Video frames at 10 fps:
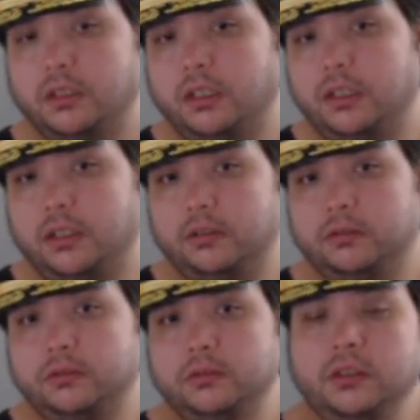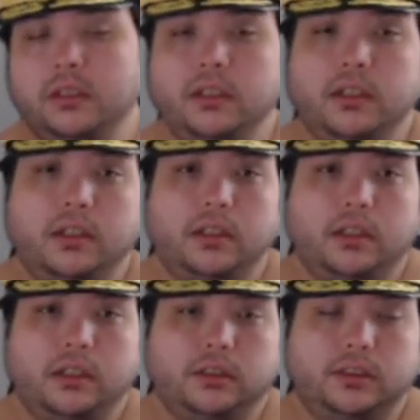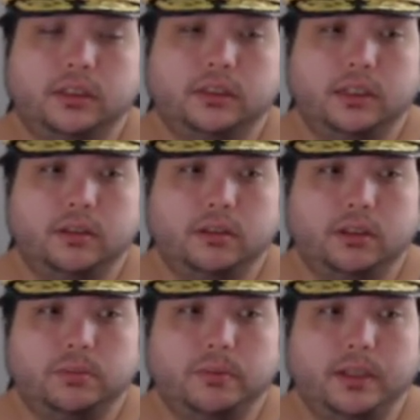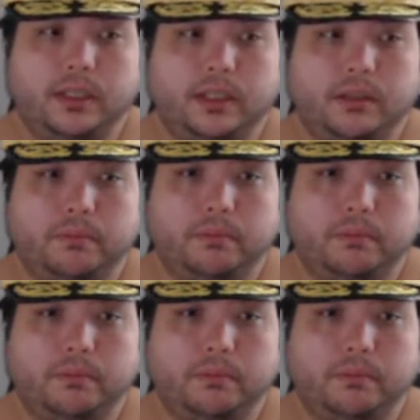Um, since I lost my